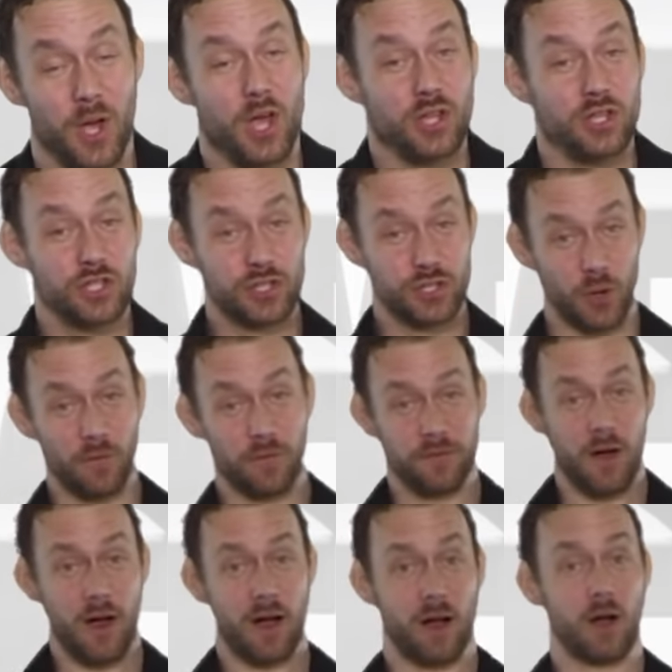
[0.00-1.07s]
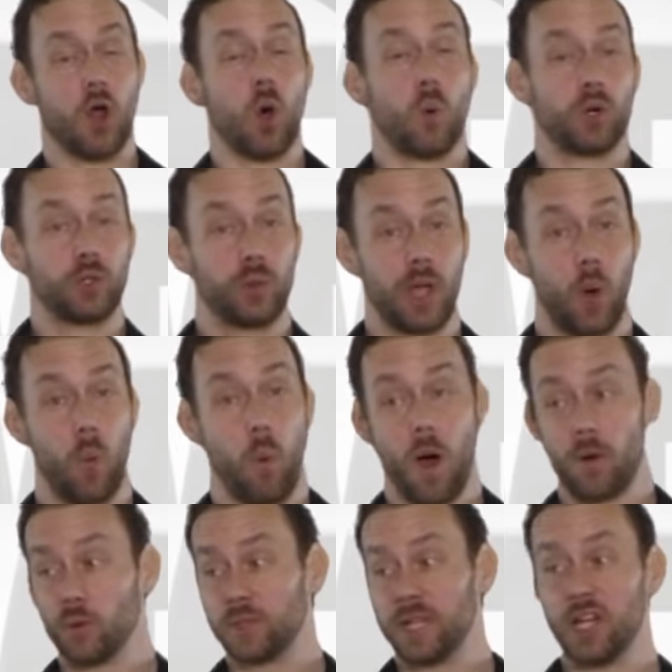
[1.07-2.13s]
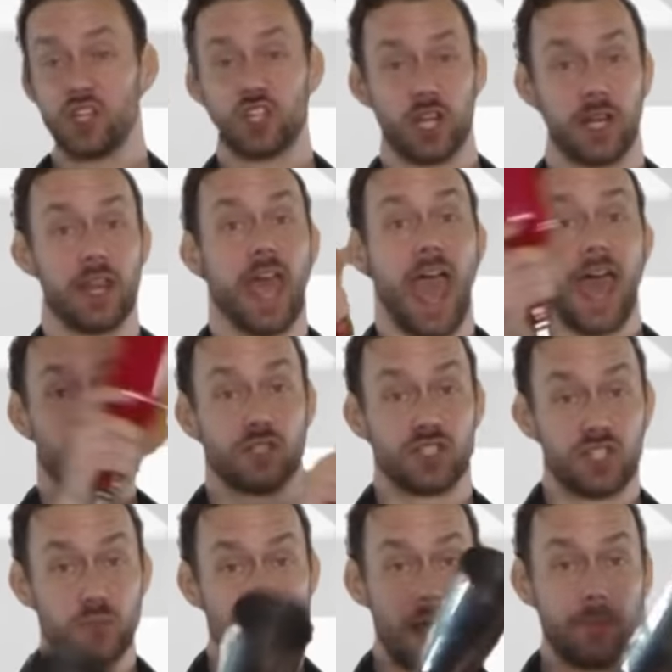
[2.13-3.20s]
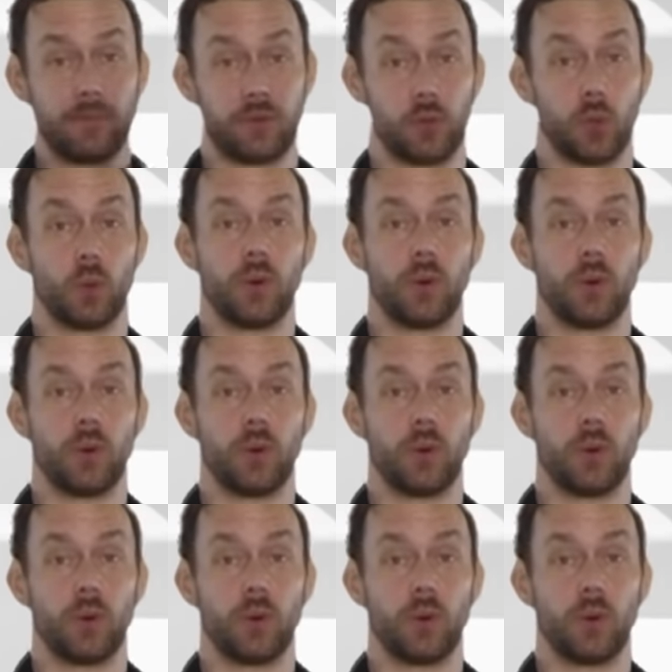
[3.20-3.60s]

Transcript: So far, we're doing a 1 rotation and a swipe through.